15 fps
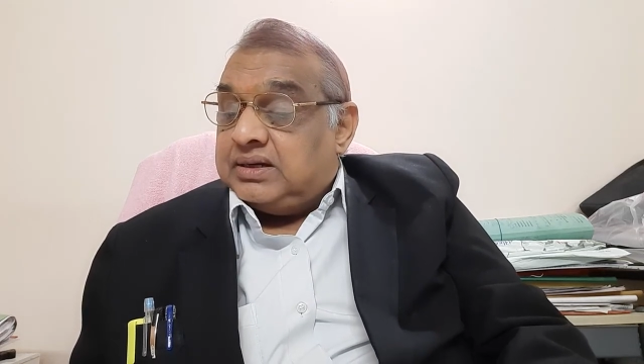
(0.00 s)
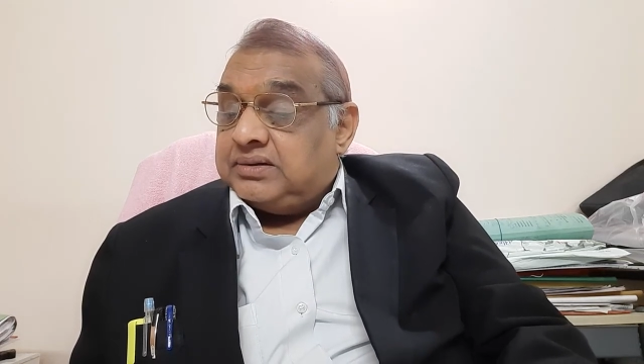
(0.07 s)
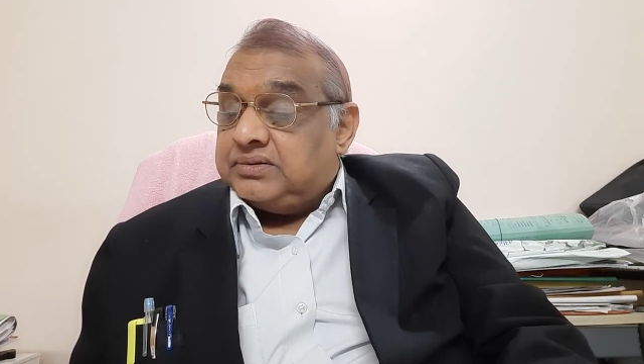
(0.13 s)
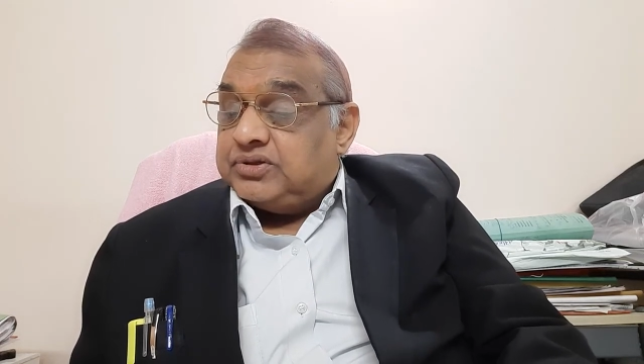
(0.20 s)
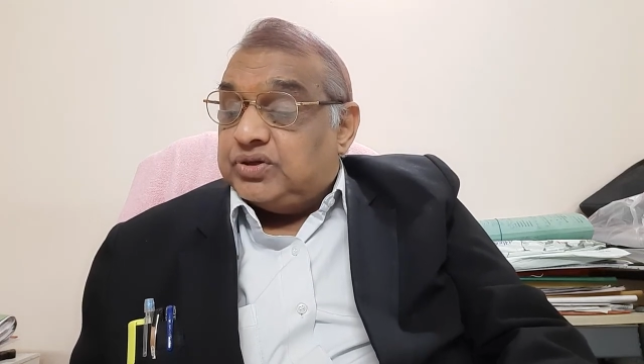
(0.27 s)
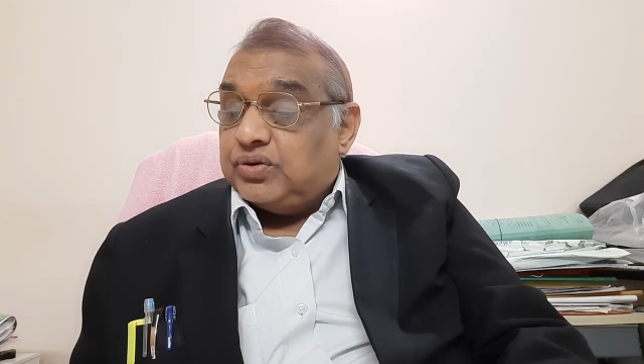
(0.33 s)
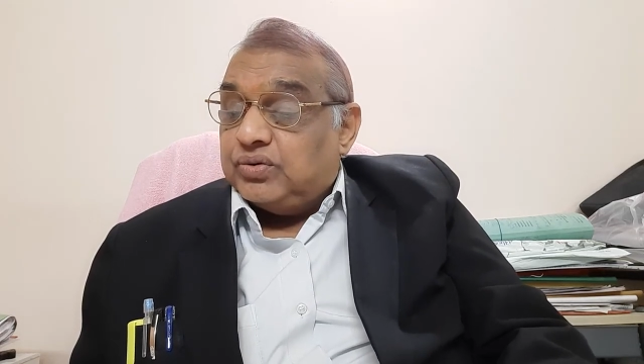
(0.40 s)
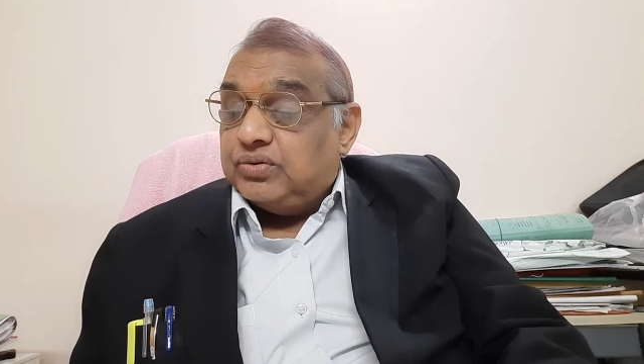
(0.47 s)

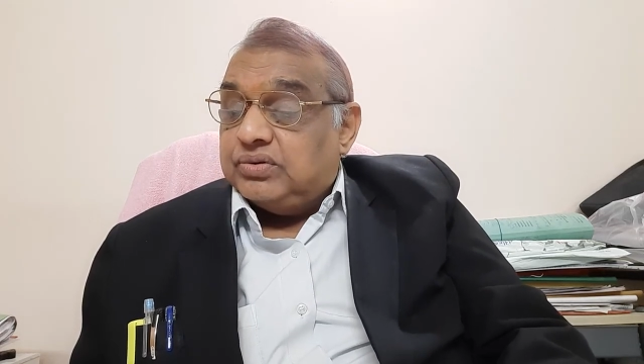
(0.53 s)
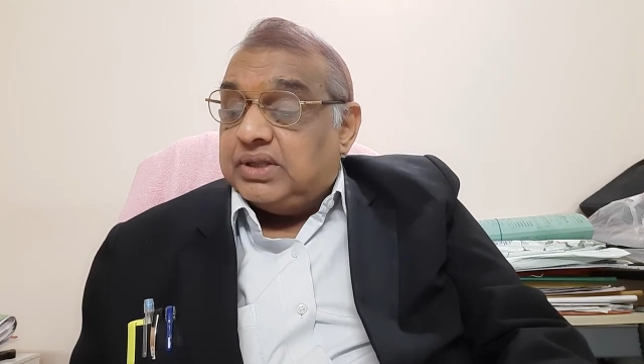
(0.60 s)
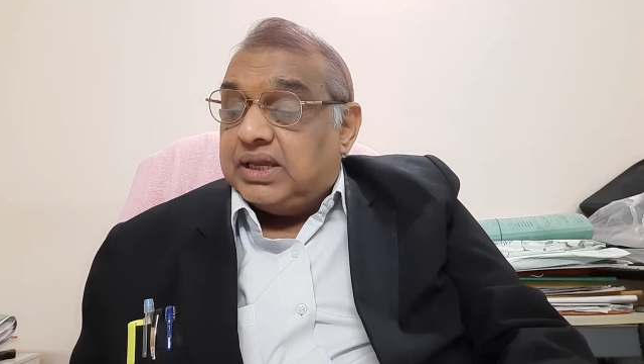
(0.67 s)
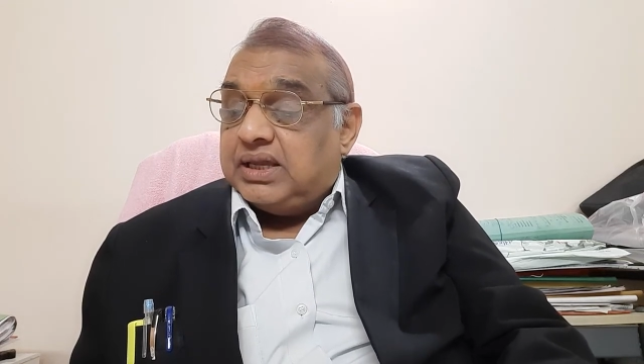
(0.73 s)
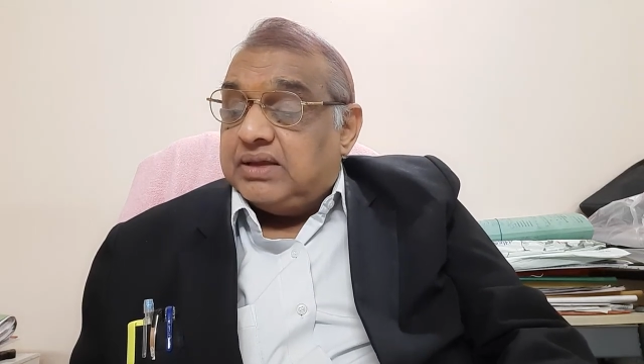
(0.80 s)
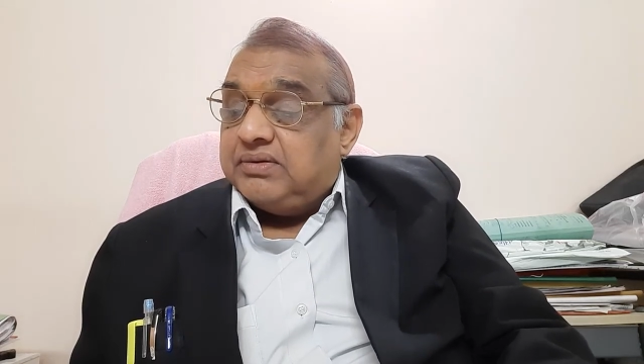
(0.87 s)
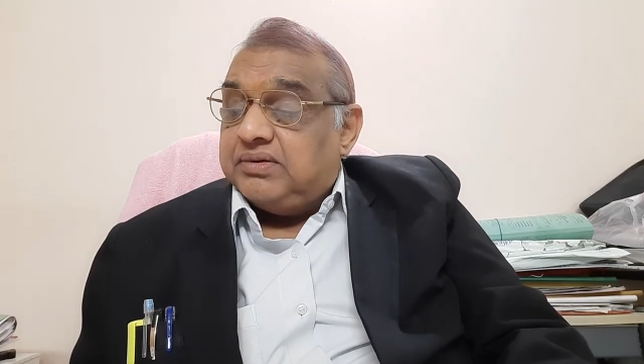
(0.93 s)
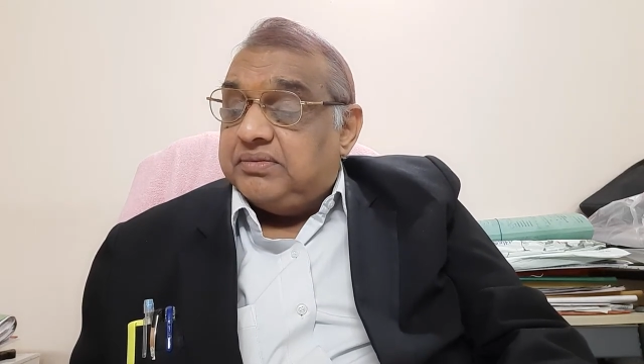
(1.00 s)
So
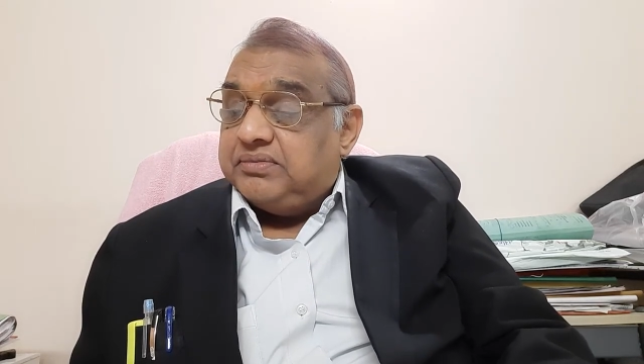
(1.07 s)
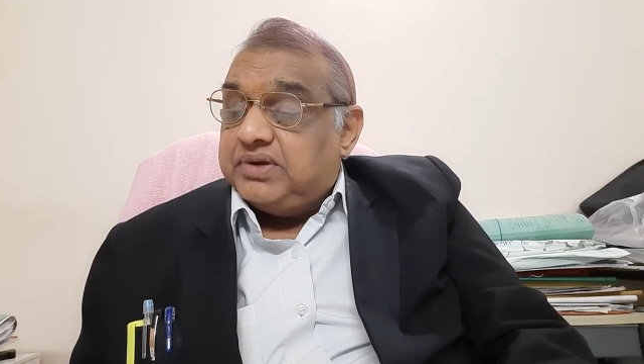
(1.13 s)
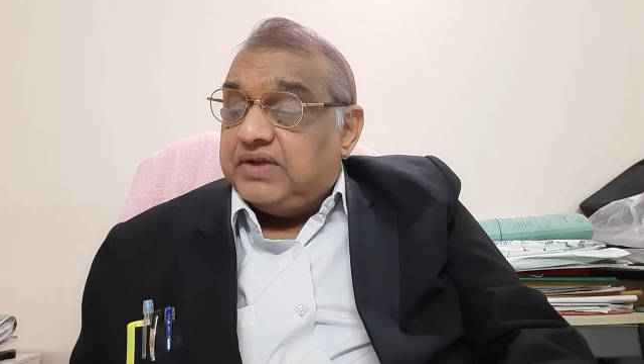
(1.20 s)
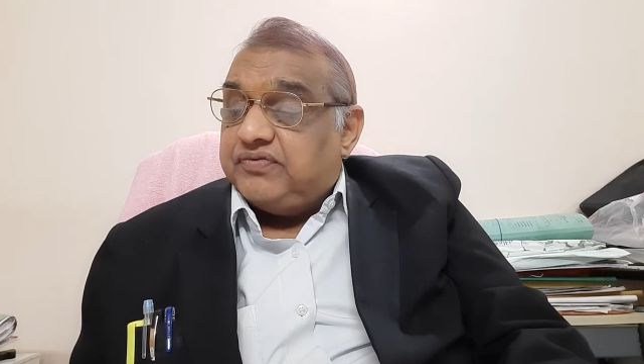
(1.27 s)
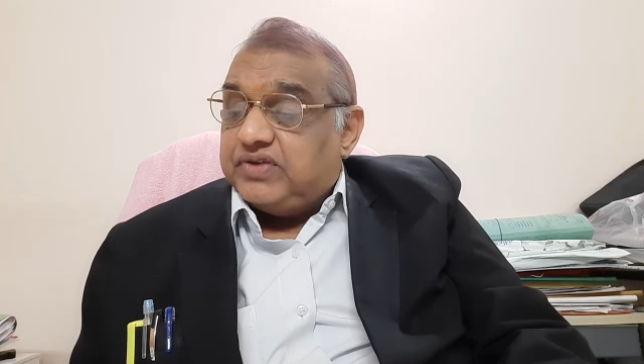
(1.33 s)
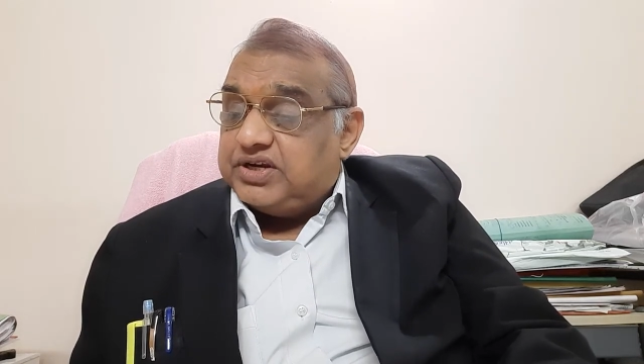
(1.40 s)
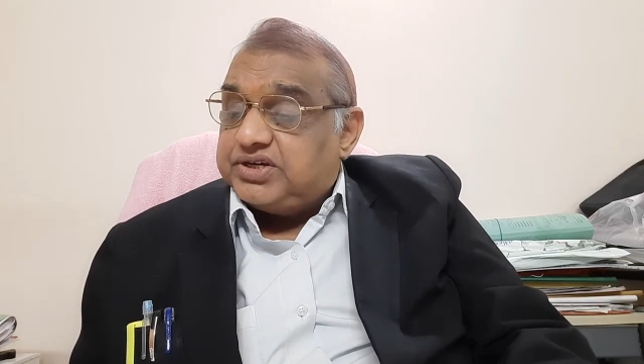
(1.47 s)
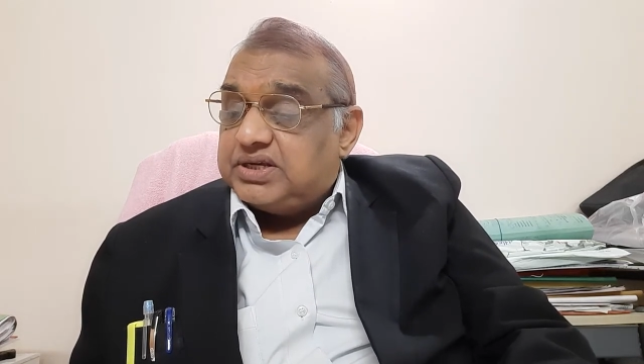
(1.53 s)
the
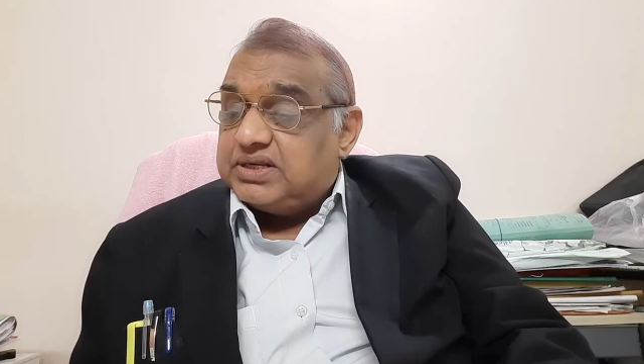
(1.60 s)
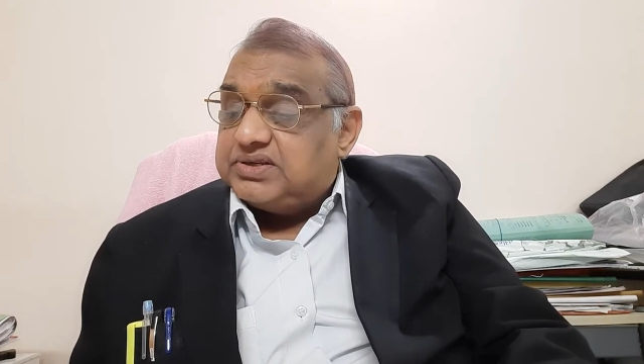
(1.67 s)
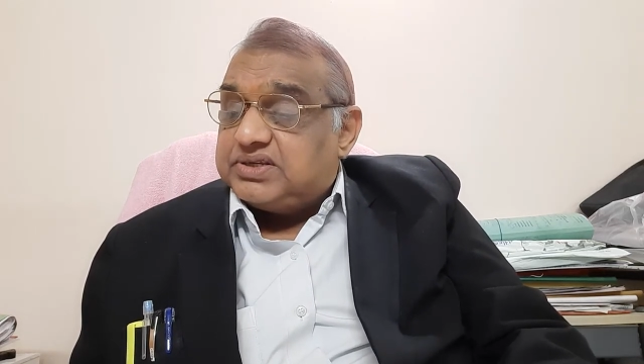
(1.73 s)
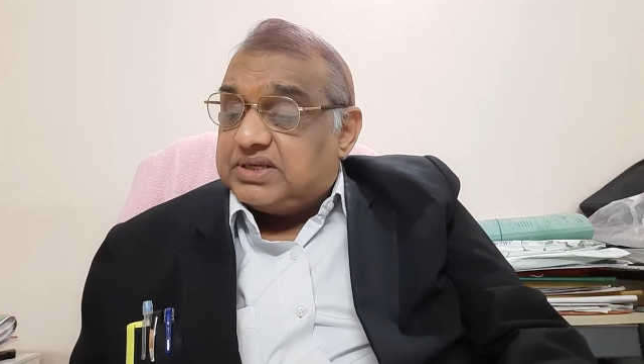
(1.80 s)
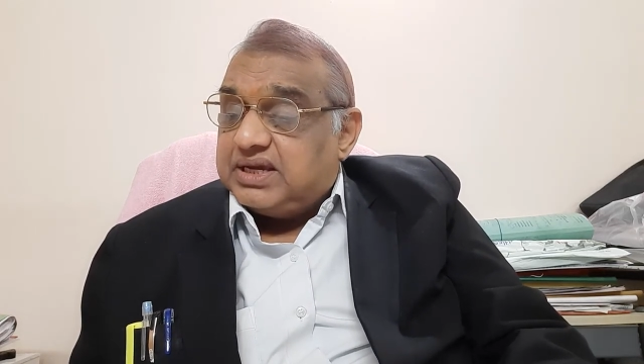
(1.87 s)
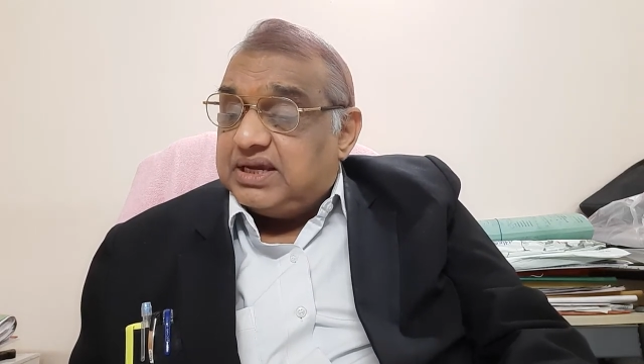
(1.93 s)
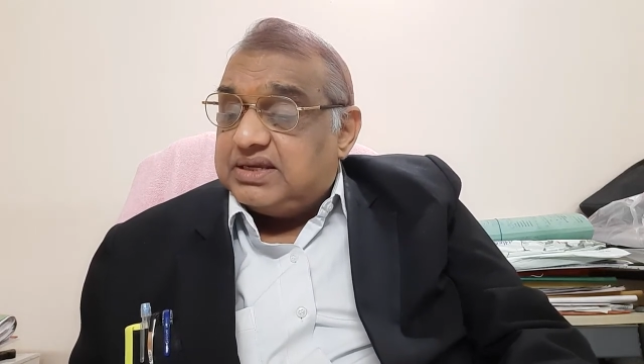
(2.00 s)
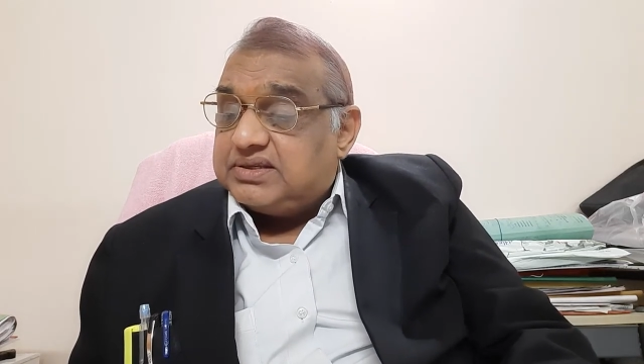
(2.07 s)
definition
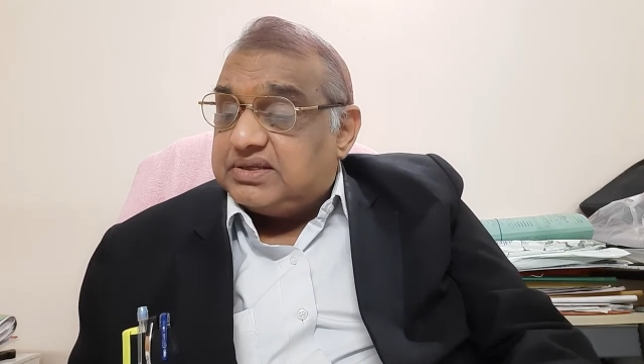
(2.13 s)
says